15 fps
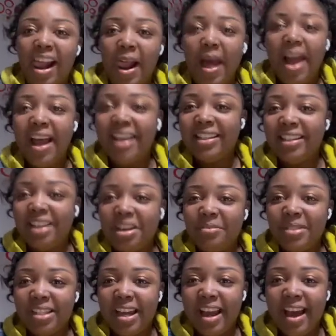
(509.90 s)
I had to let
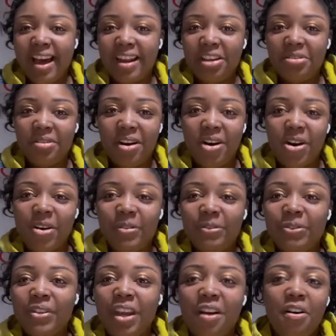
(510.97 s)
him say hi to you all.
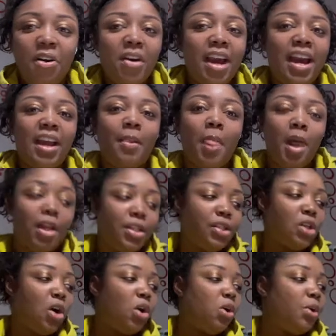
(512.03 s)
Okay,
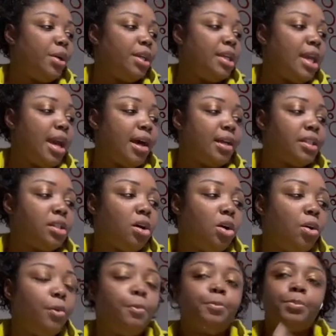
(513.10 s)
so yeah,
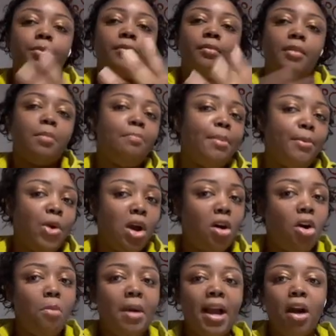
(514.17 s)
but we're
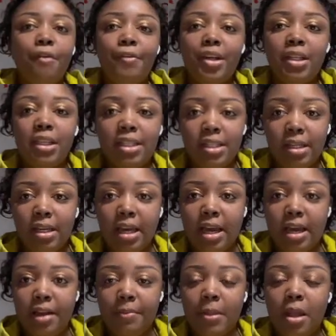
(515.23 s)
gonna go back over the list
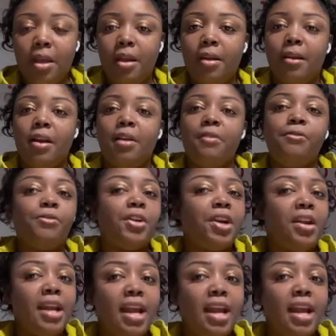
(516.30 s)
again for your